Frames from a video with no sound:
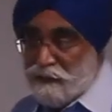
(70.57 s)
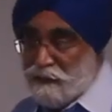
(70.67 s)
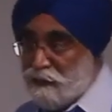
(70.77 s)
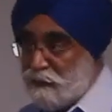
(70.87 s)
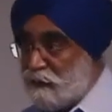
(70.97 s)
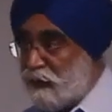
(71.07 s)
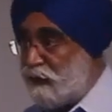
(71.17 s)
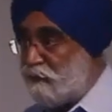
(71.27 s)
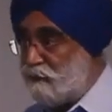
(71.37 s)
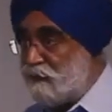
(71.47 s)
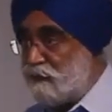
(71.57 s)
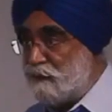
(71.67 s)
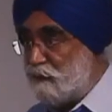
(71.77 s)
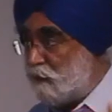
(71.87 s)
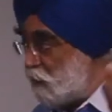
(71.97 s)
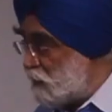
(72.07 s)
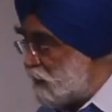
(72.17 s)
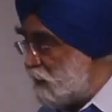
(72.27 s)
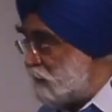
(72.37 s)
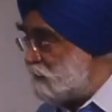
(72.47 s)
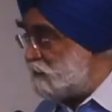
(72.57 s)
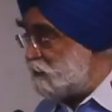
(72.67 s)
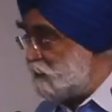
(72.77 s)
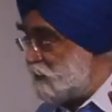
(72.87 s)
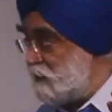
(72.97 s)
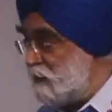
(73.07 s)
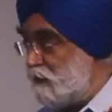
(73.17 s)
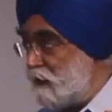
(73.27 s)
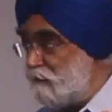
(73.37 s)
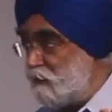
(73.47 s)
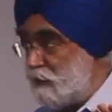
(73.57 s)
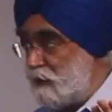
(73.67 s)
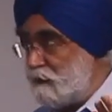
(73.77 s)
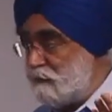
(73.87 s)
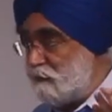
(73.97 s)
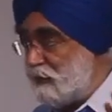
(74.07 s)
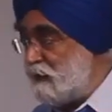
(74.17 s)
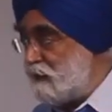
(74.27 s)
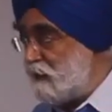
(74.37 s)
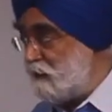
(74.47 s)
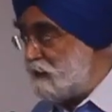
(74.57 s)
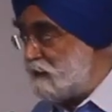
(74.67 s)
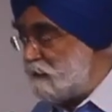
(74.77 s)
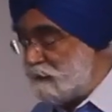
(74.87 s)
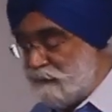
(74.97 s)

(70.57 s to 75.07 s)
I am the old guy, so we didn't have 12th, we had 11th,